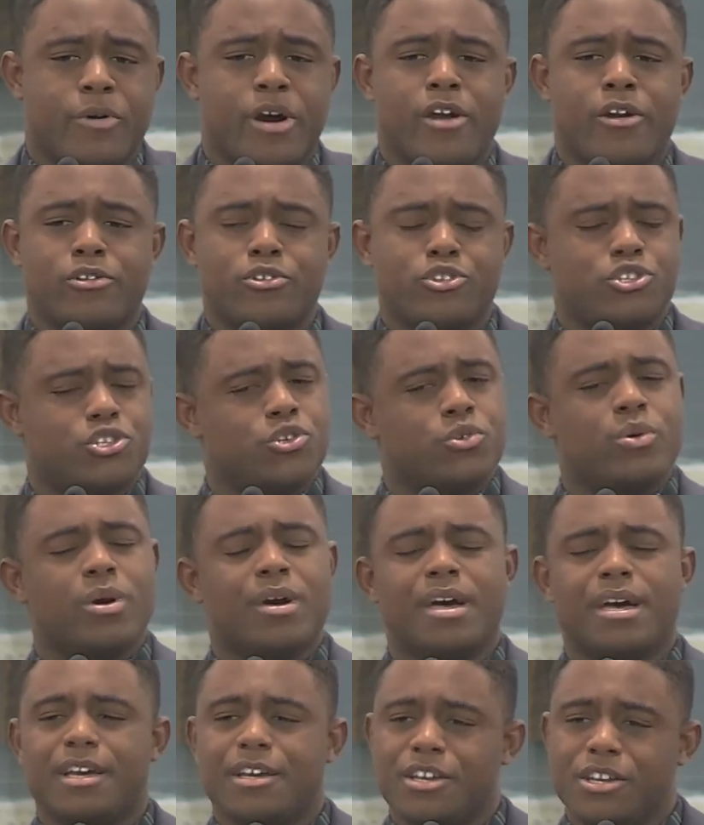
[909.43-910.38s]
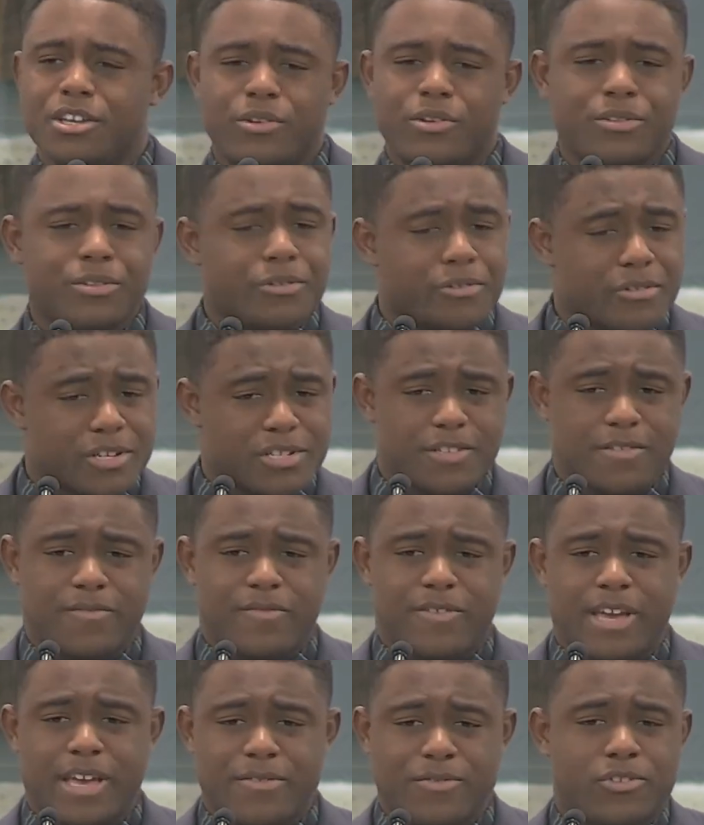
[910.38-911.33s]
Why aren't you, you know, in the Christian
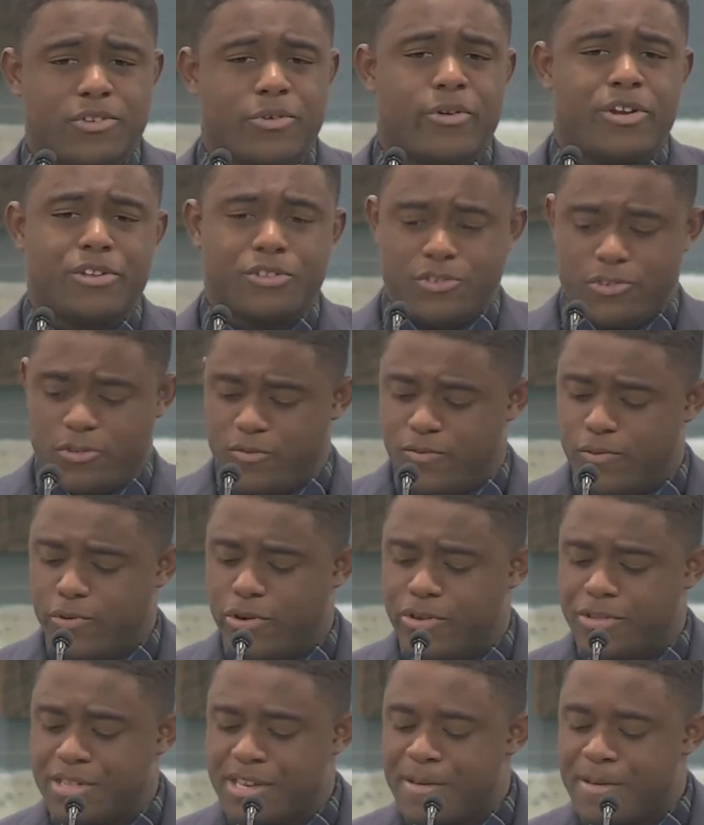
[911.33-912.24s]
faith? So on and so forth.